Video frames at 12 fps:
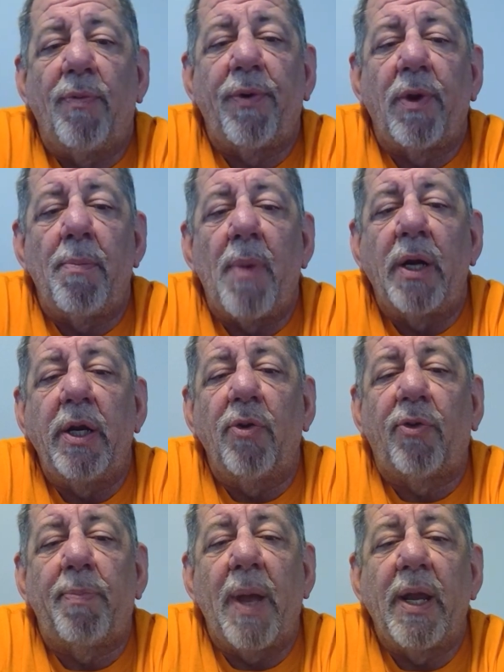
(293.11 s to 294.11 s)
for the money
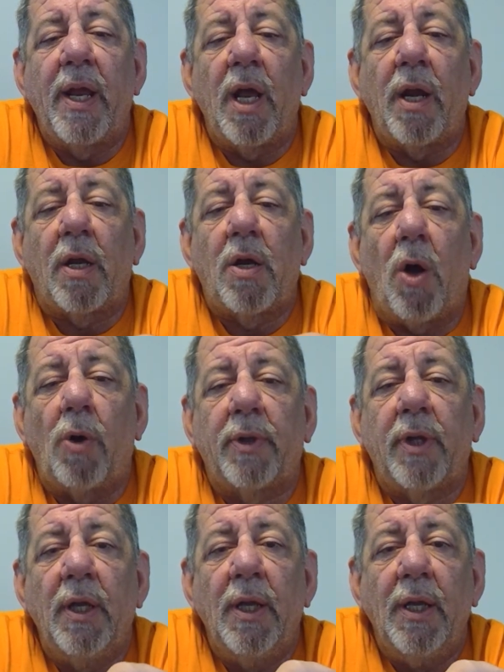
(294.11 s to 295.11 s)
you're spending on a
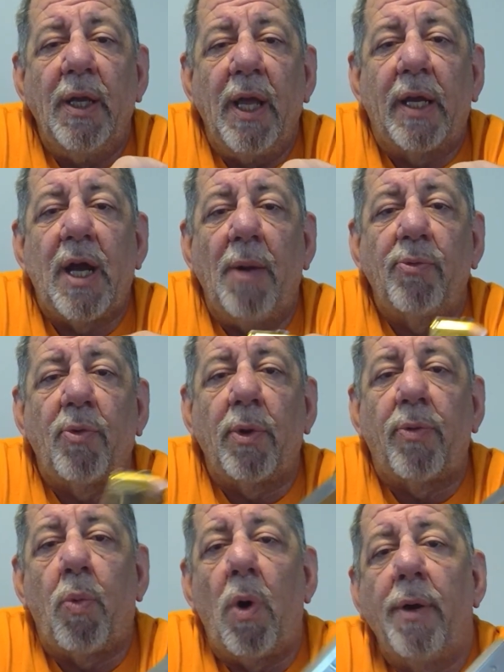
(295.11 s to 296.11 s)
Colt, it comes
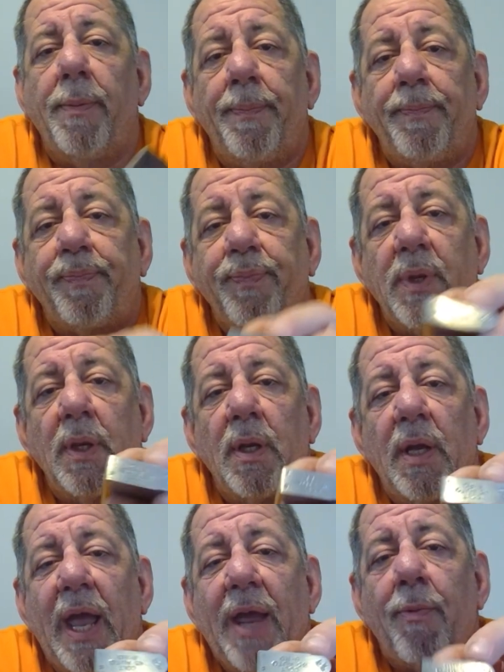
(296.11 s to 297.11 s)
with one
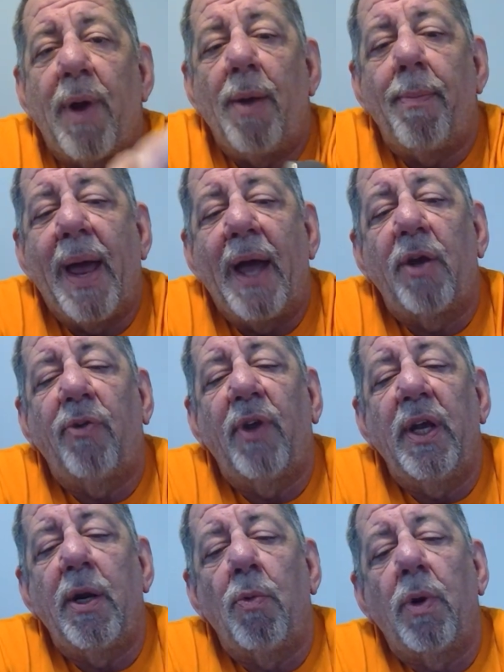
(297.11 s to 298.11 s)
8-round
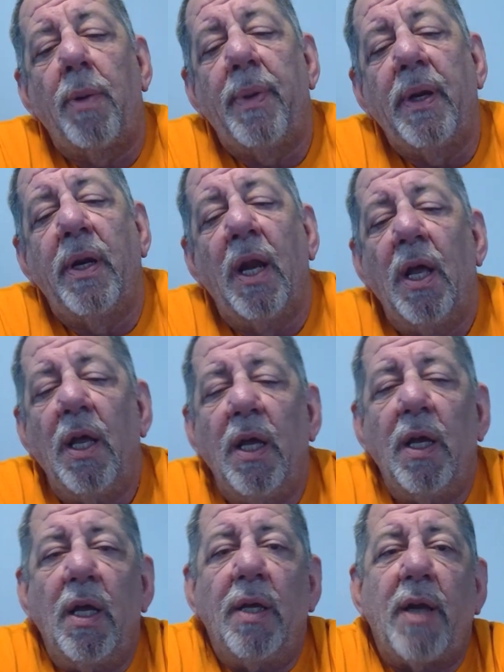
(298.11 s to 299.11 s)
magazine. It would have been
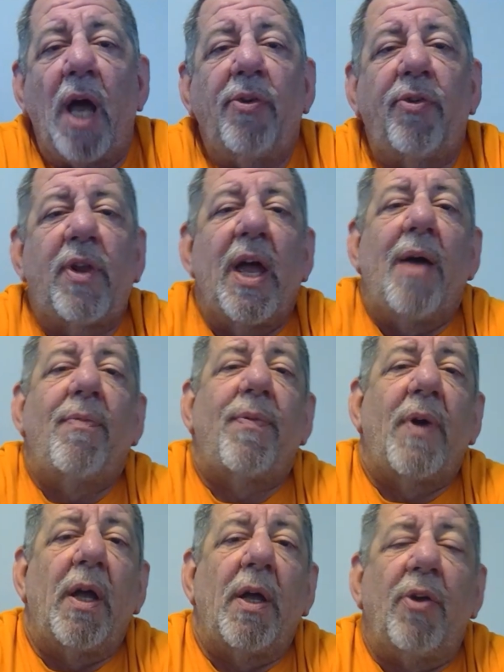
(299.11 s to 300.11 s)
nice to have
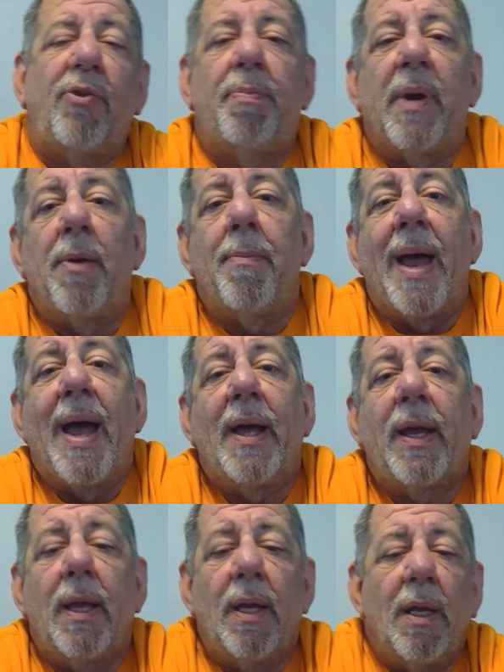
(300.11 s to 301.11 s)
a spare mag.